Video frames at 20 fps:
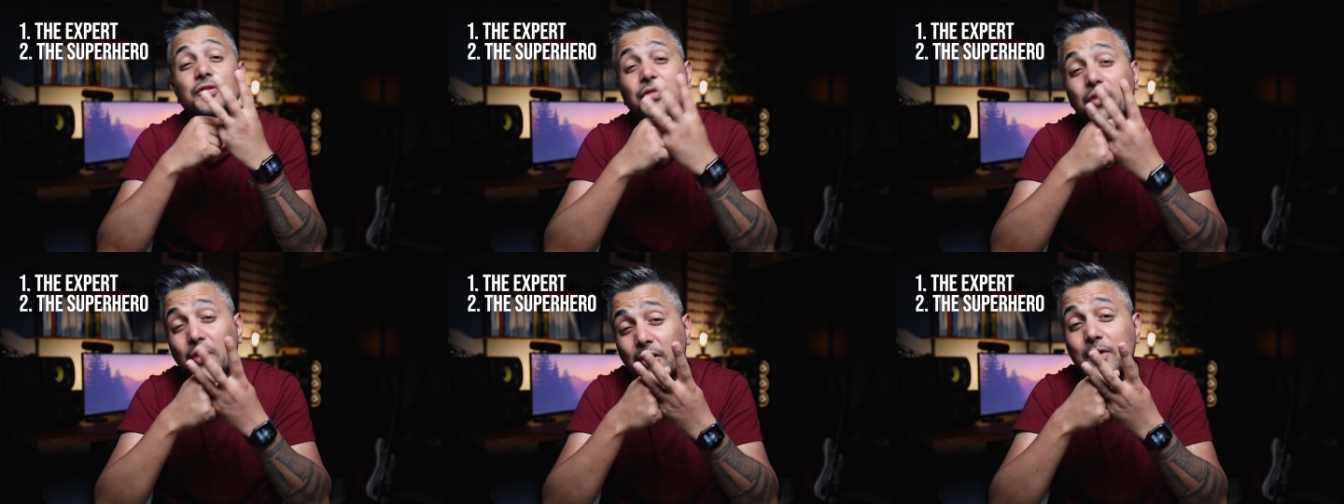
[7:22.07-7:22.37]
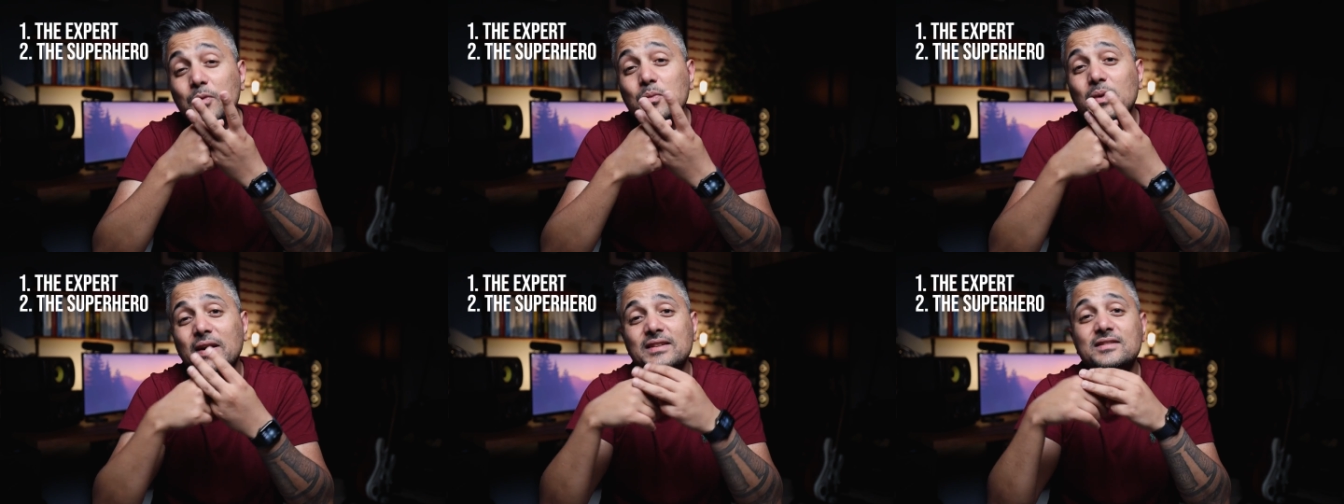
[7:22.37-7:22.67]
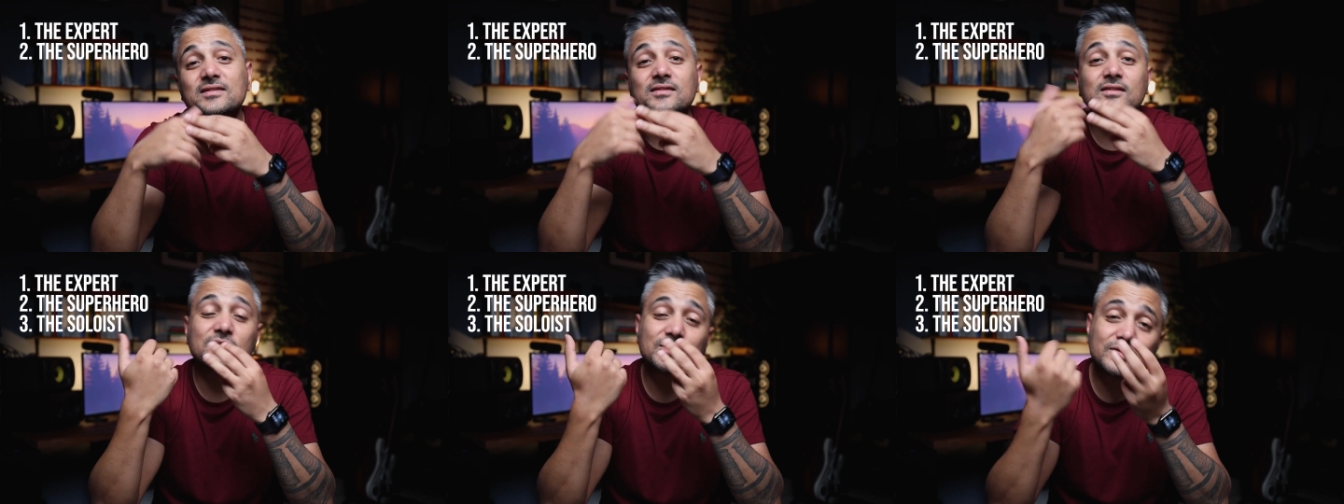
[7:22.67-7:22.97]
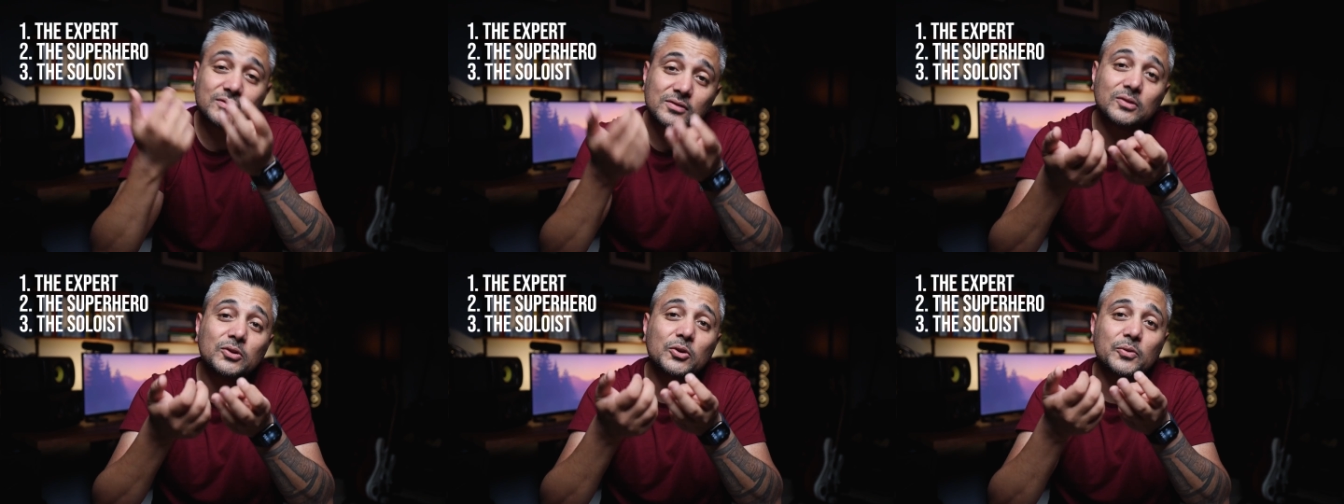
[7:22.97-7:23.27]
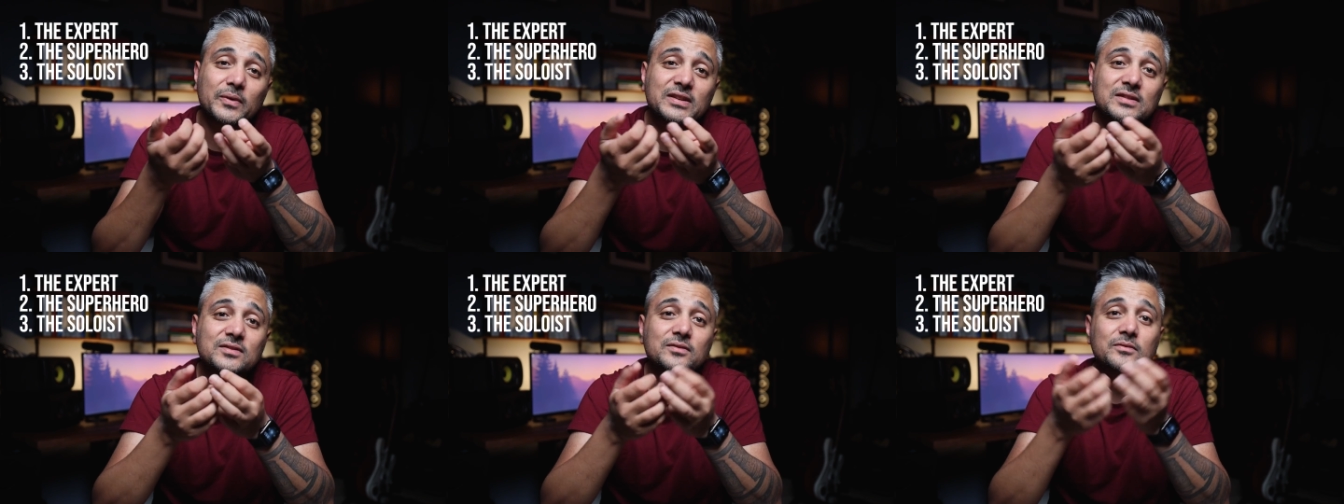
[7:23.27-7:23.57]
The third one is the
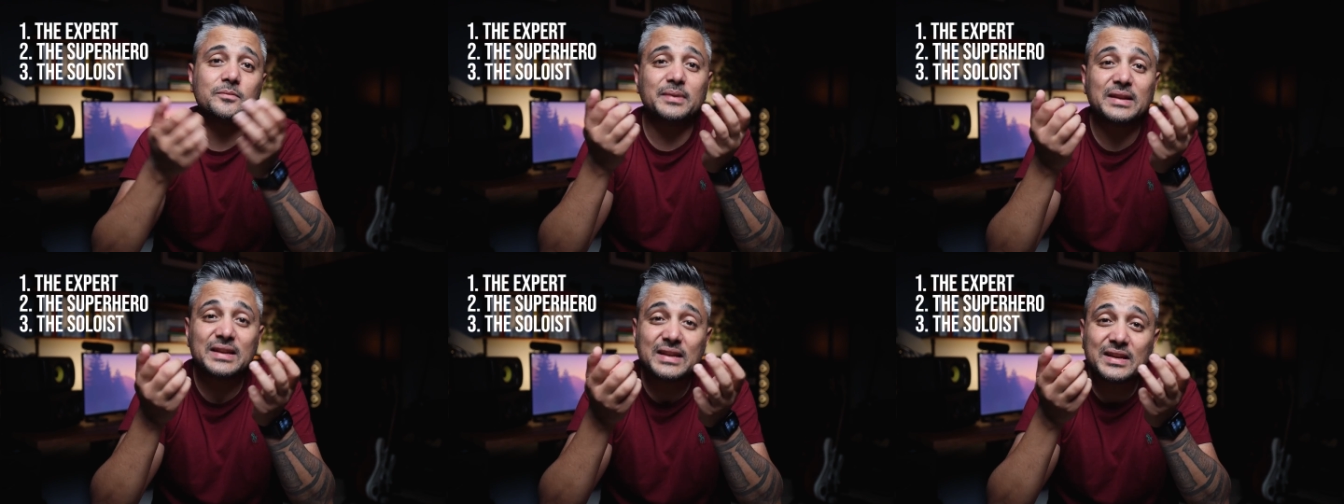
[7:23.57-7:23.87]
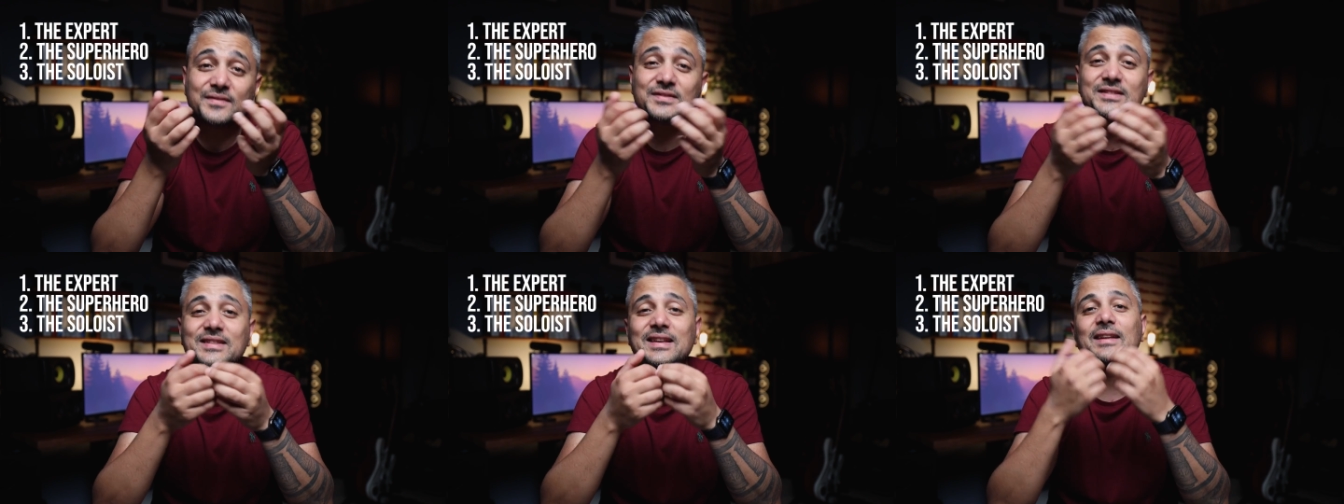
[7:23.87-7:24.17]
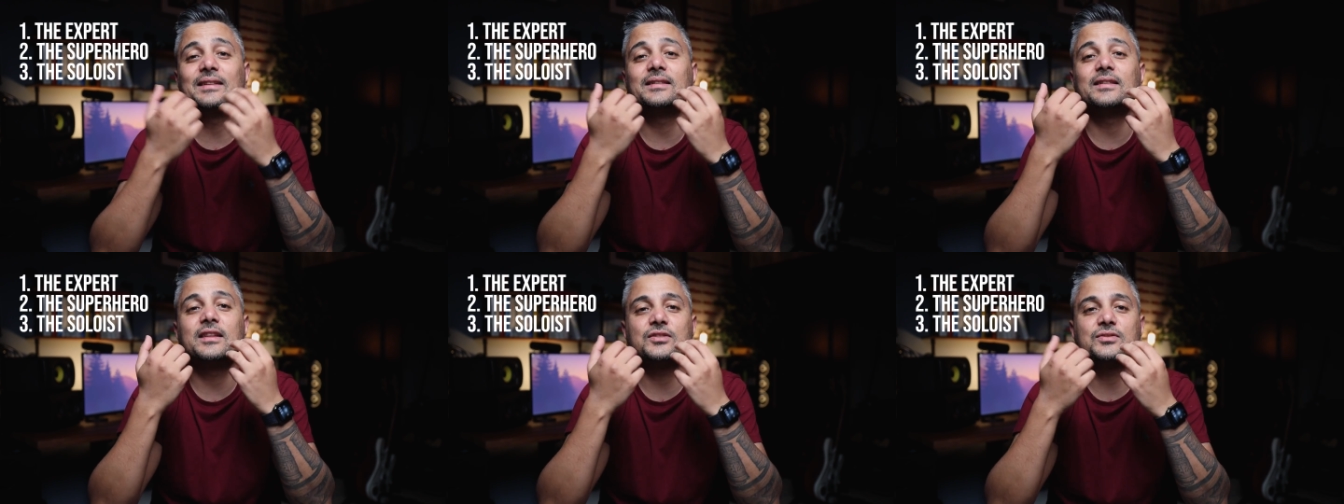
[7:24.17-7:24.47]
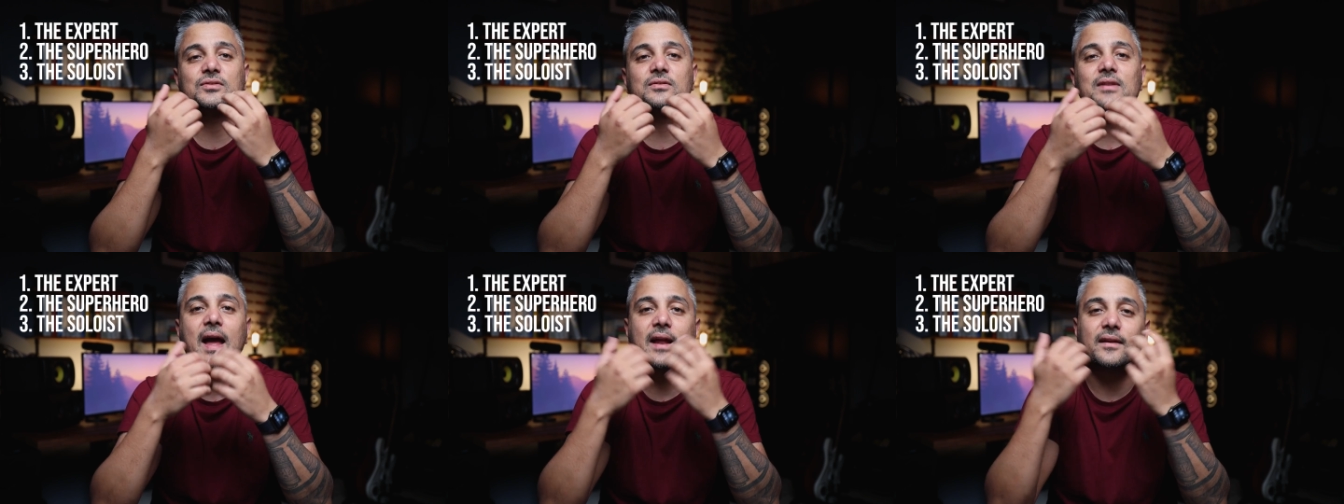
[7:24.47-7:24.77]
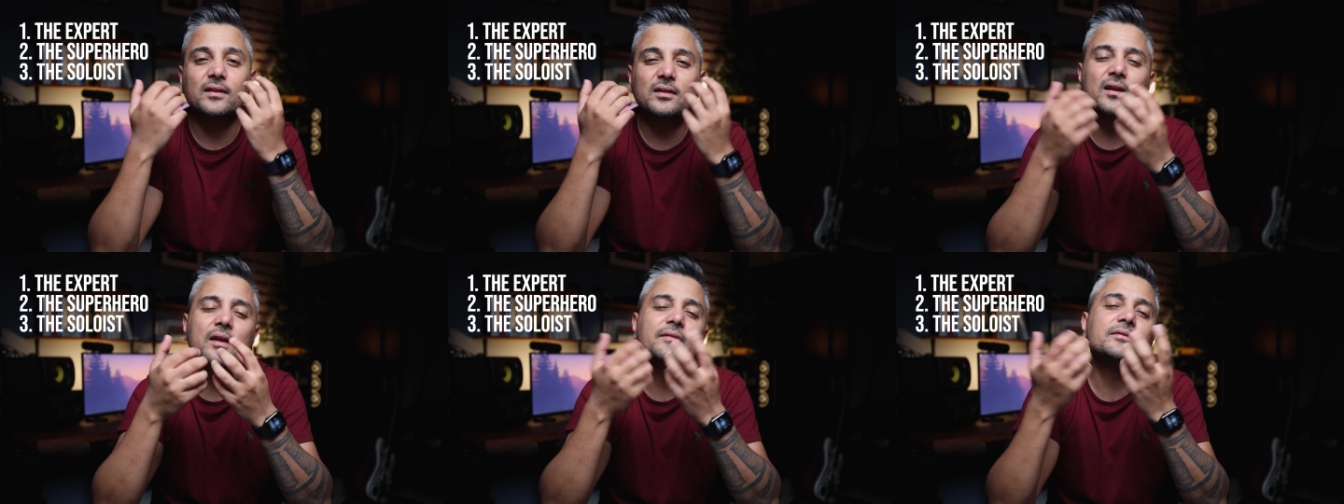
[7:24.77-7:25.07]
soloist who believes that they should
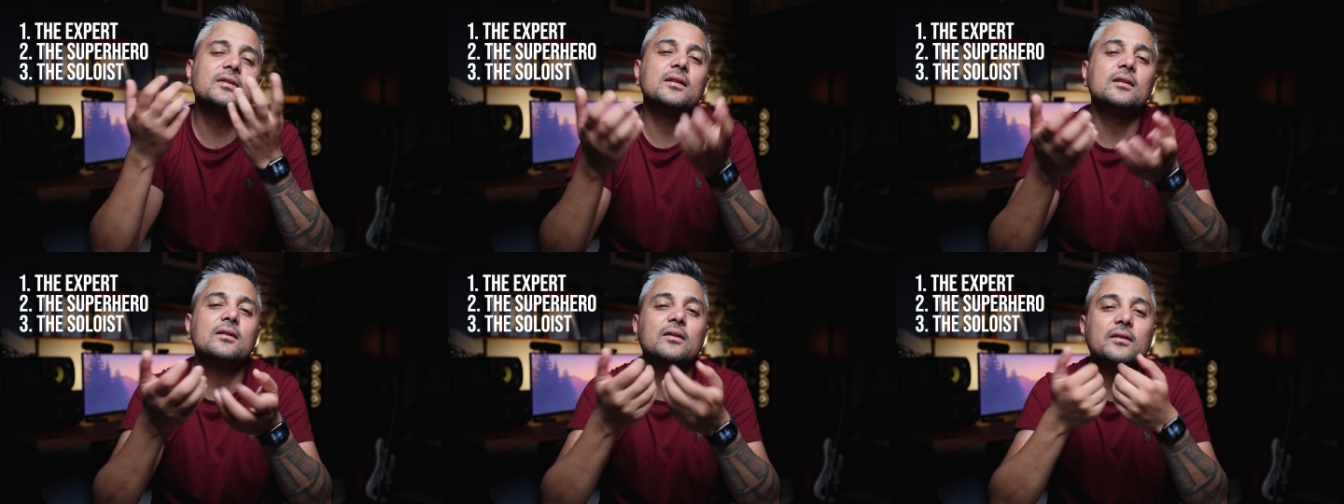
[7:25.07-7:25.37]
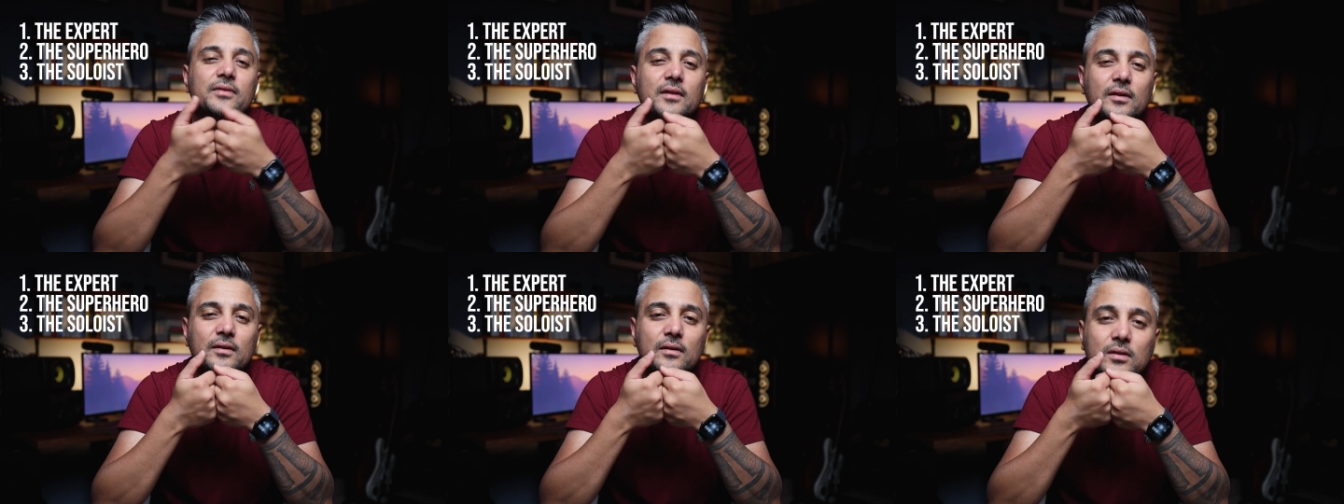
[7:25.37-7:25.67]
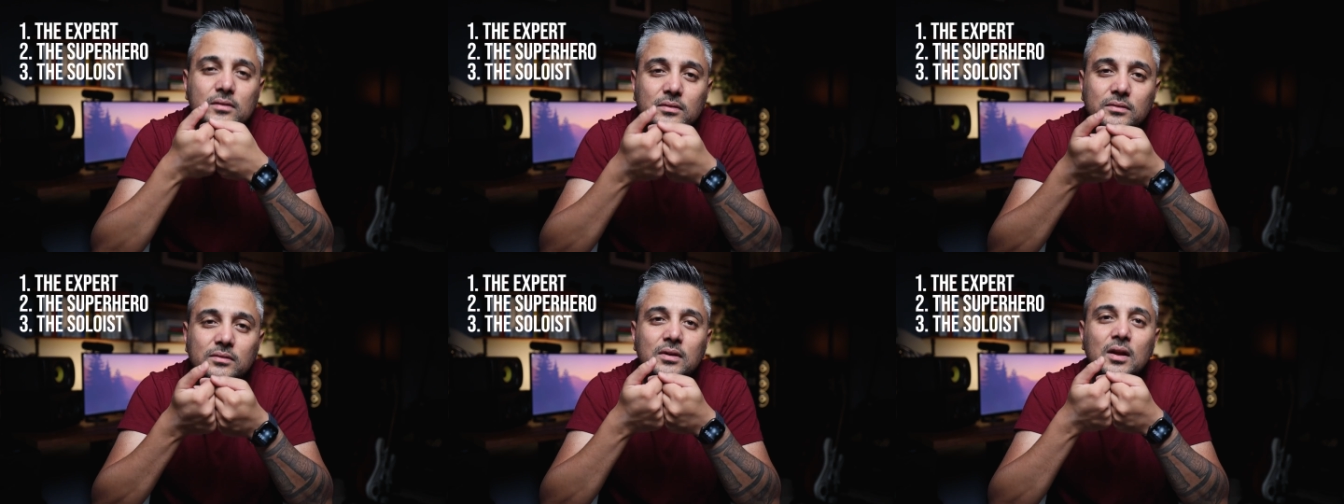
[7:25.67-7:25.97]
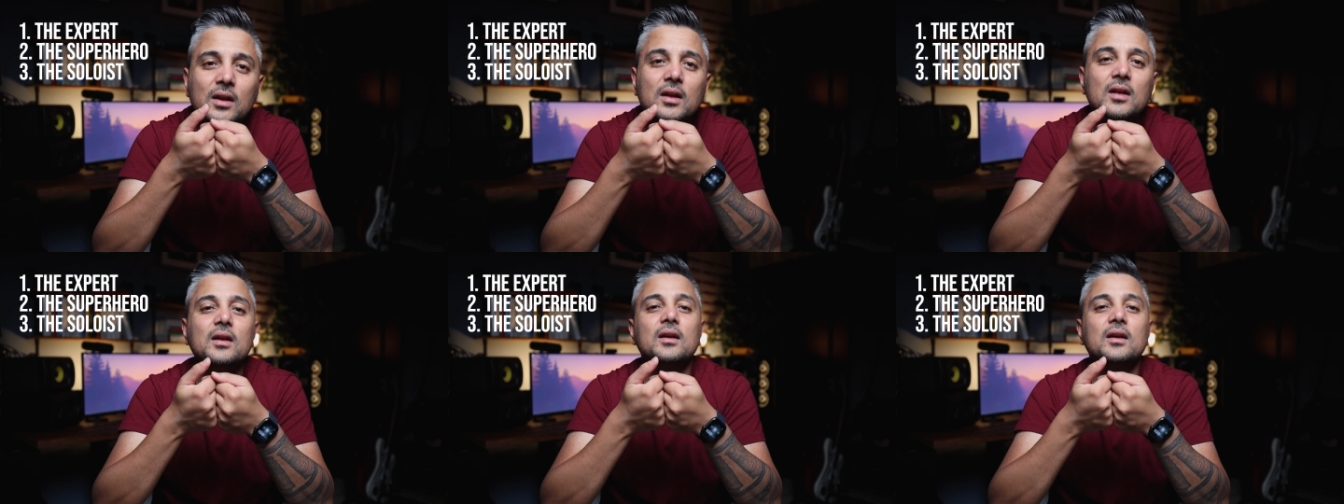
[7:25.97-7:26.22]
handle everything on their own